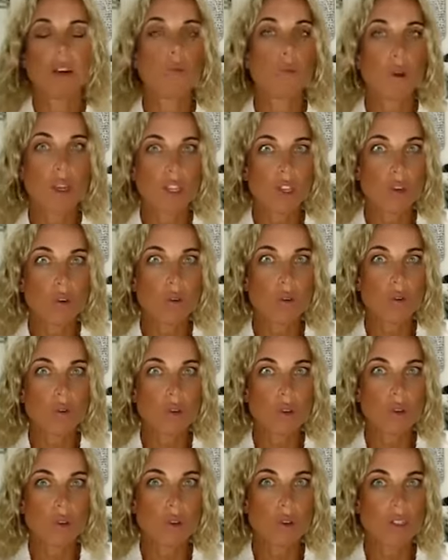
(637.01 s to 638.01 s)
When you
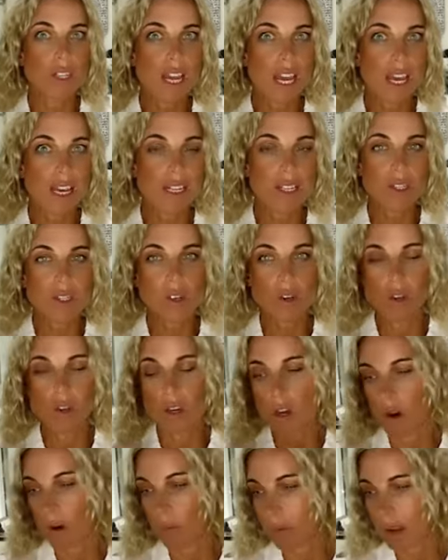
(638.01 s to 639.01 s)
do your tests, you can
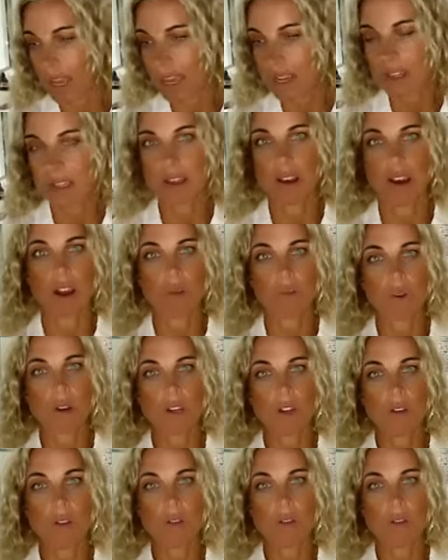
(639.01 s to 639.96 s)
go and play outside. When you